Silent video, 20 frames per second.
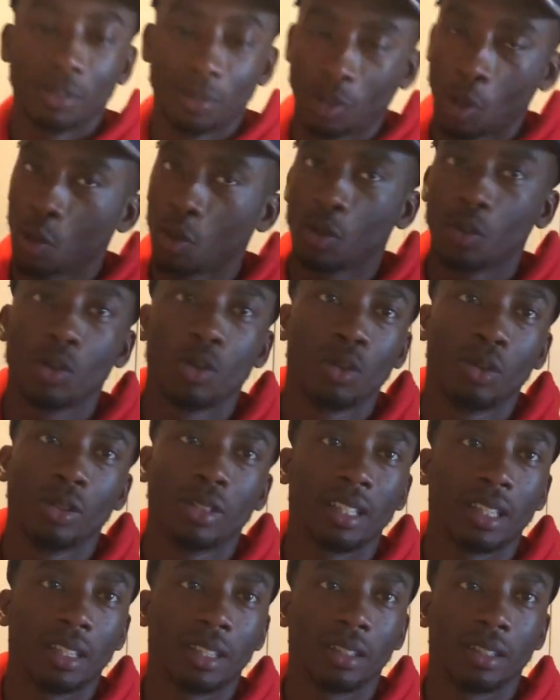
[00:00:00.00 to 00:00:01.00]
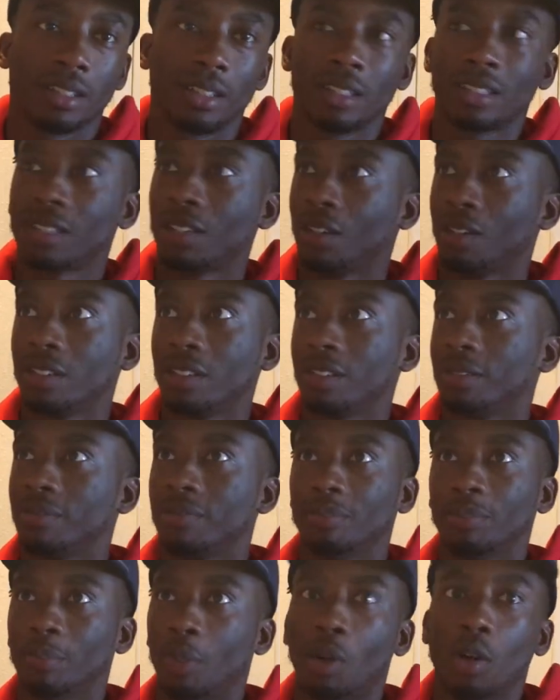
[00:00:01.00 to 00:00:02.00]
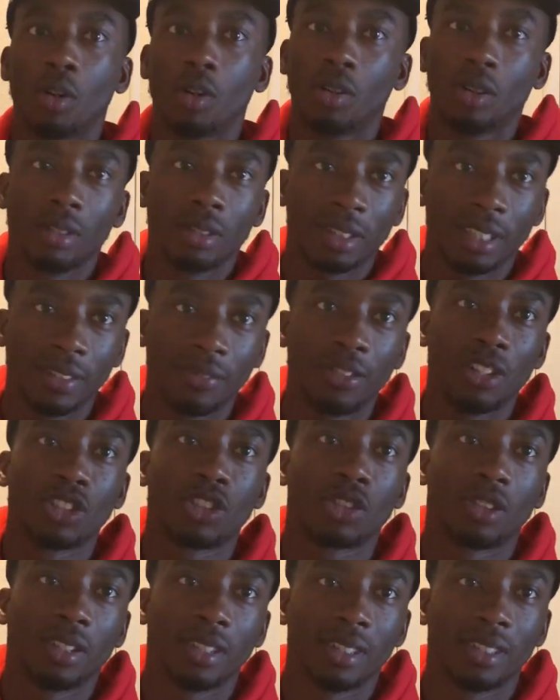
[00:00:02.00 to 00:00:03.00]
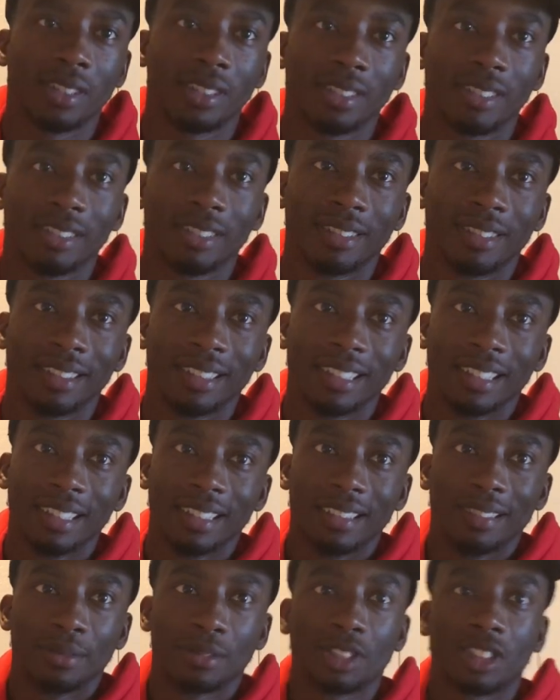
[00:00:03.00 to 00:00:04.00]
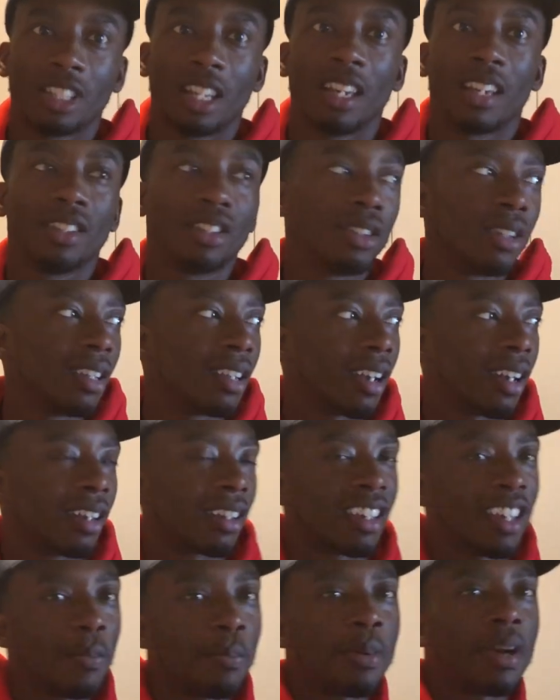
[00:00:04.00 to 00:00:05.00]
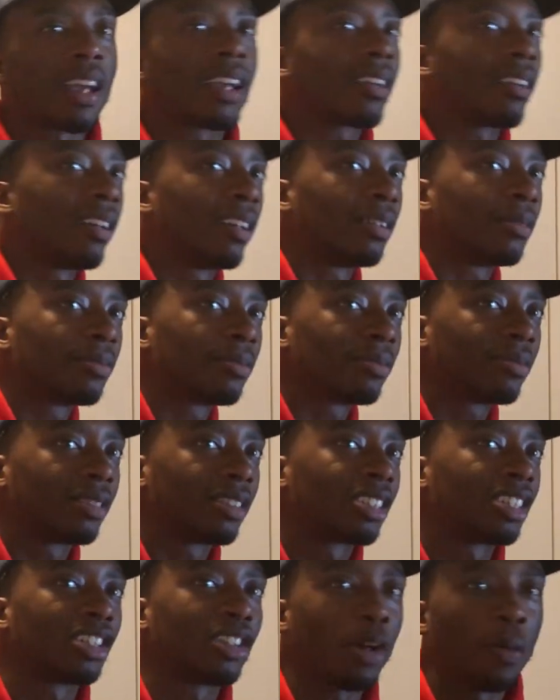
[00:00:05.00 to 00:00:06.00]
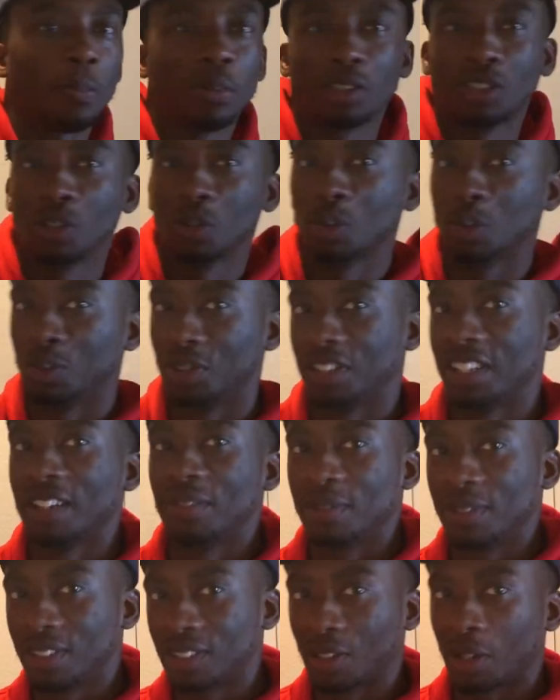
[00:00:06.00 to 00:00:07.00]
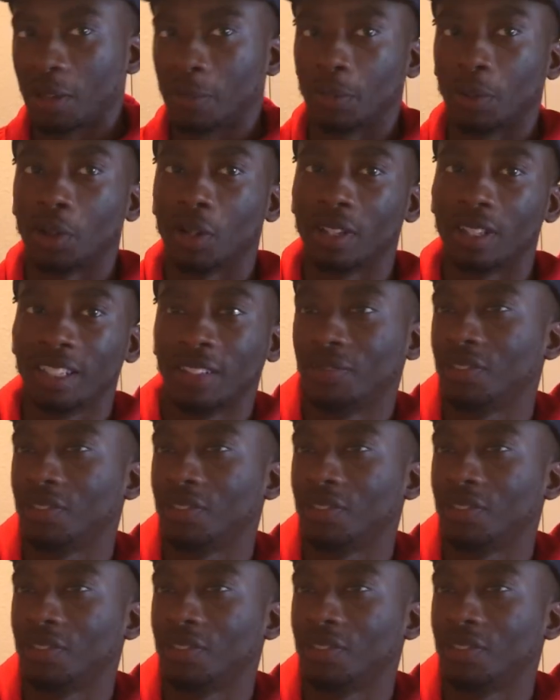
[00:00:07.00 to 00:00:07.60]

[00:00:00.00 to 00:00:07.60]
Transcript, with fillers: Throw the noodles in. It's gonna boil. How much eventually. time are you saving? It doesn't. Saying, you ain't gotta get back boil. up to go put the noodles in when it start boiling.